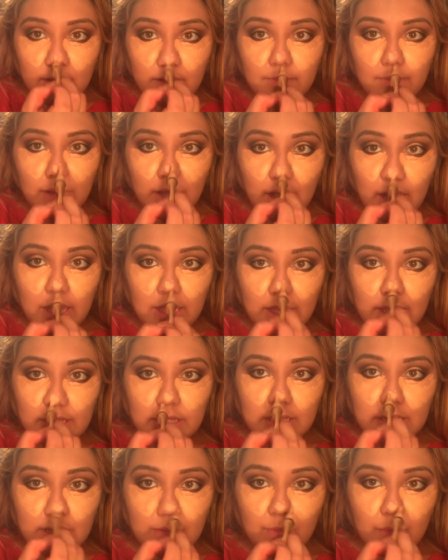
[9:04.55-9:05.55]
I'm gonna highlight
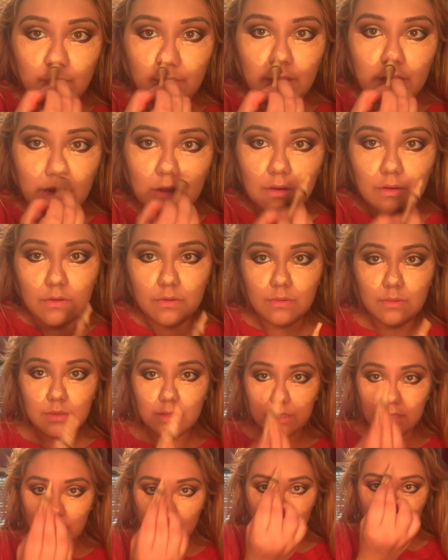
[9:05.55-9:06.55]
the tip of my
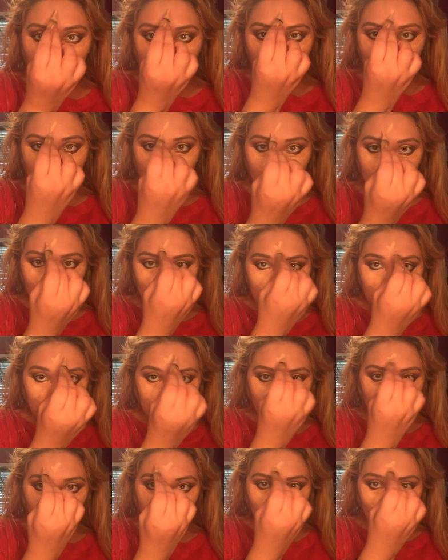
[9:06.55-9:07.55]
nose,
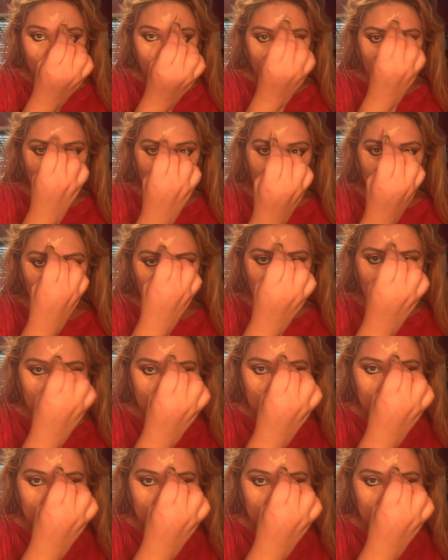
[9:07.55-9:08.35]
the forehead,